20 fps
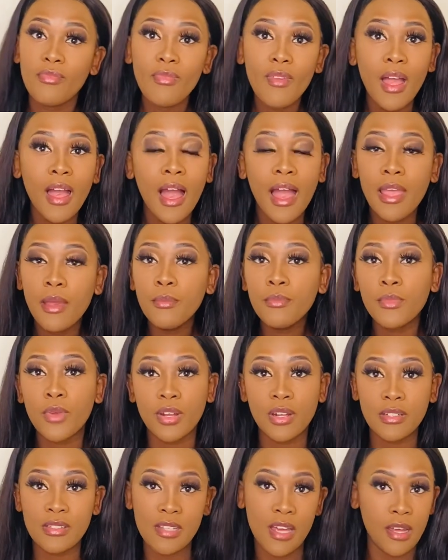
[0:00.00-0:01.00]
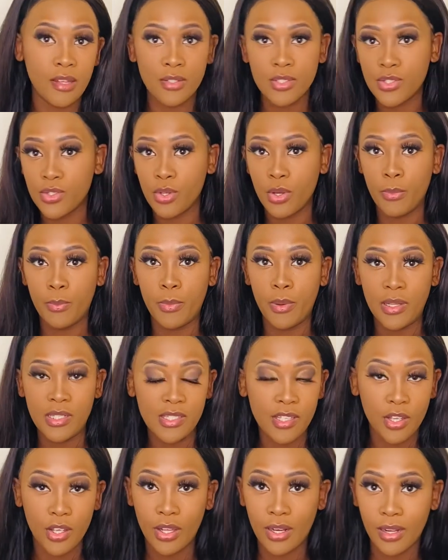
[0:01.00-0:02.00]
I am not attached to a
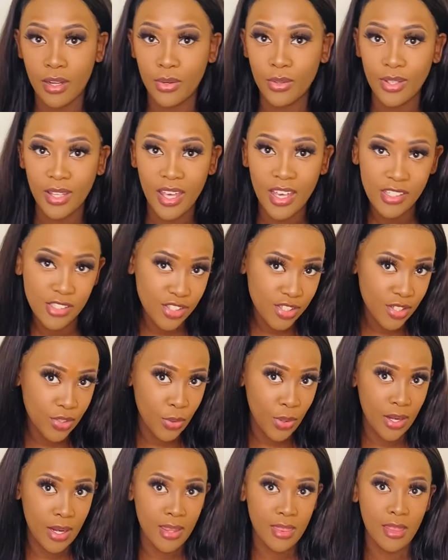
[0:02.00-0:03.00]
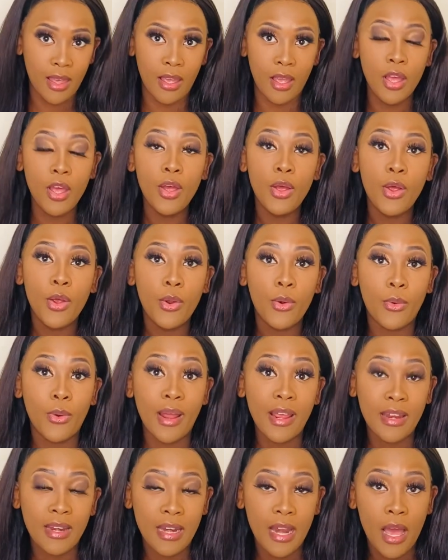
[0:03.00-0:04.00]
particular location or anything.
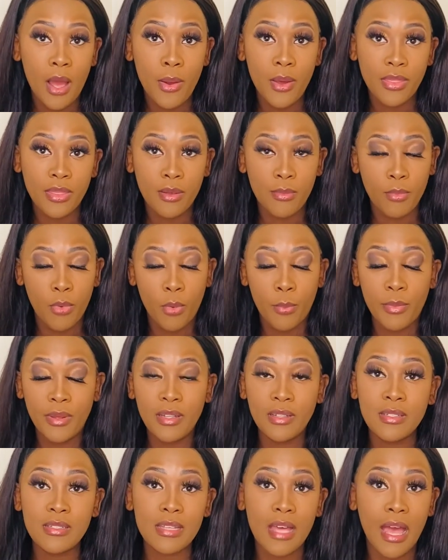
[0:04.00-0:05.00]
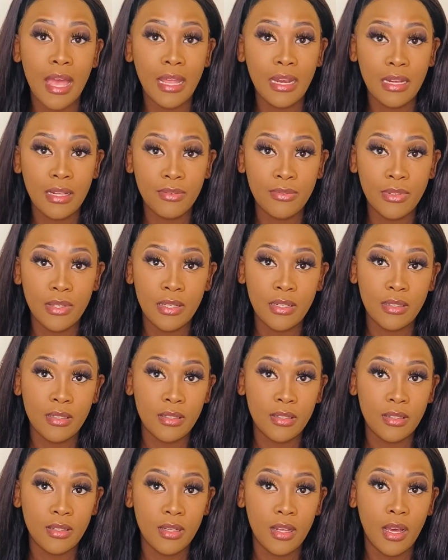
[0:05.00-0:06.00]
Right now, at the moment, I live
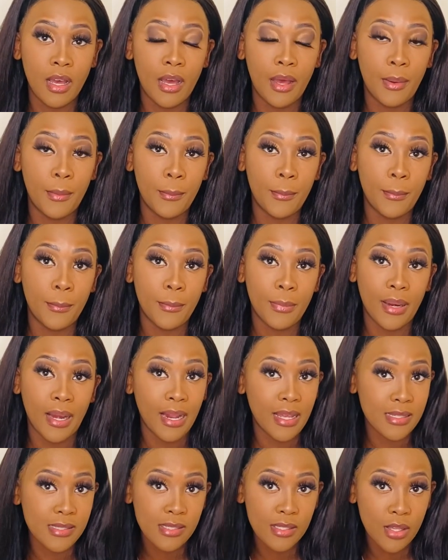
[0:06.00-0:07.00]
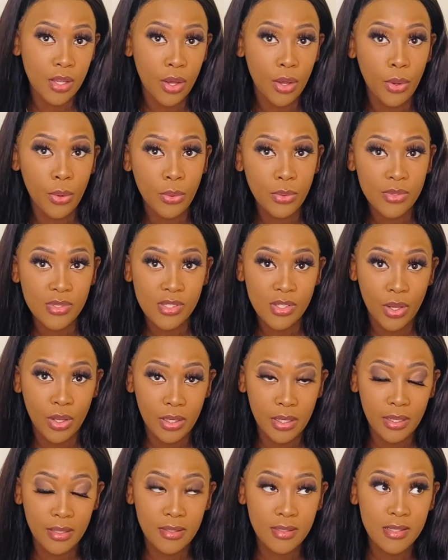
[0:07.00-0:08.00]
in Glasgow,
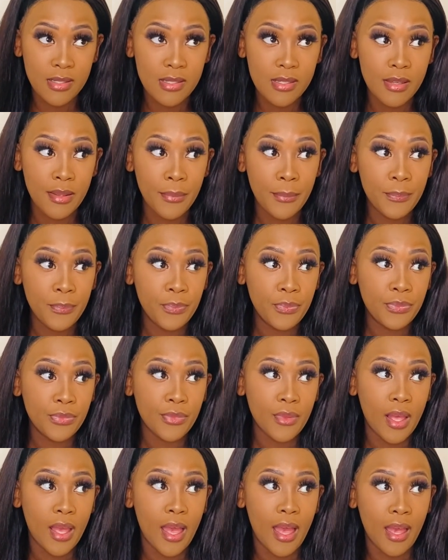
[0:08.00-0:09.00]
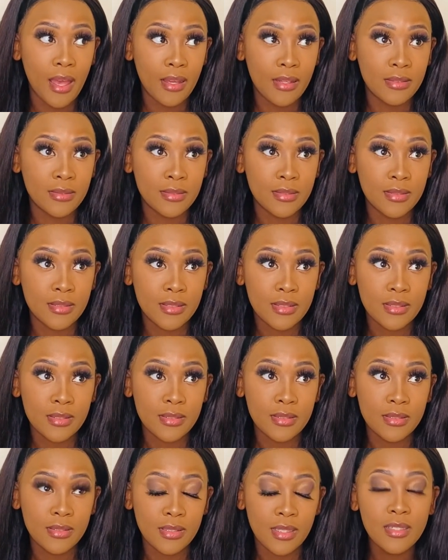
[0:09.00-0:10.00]
Scotland, and
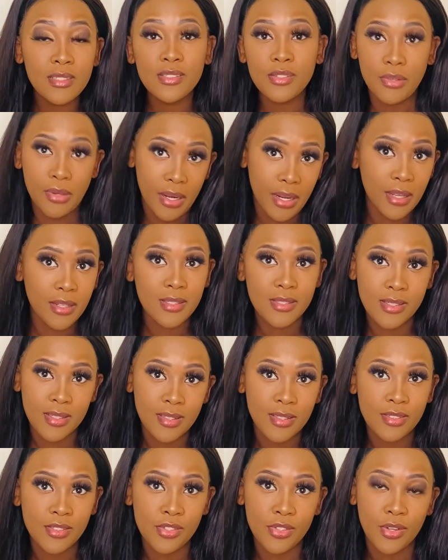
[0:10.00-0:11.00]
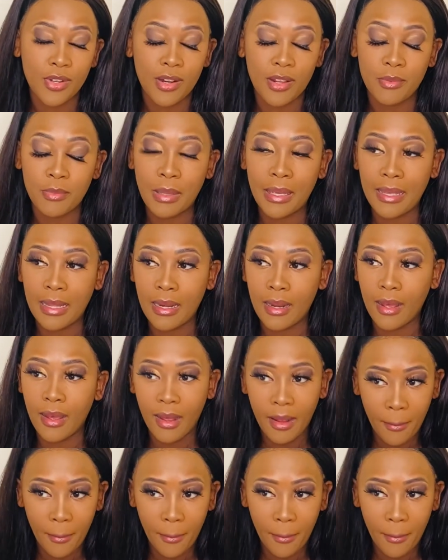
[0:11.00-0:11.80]
it's all right. Do you know what I mean?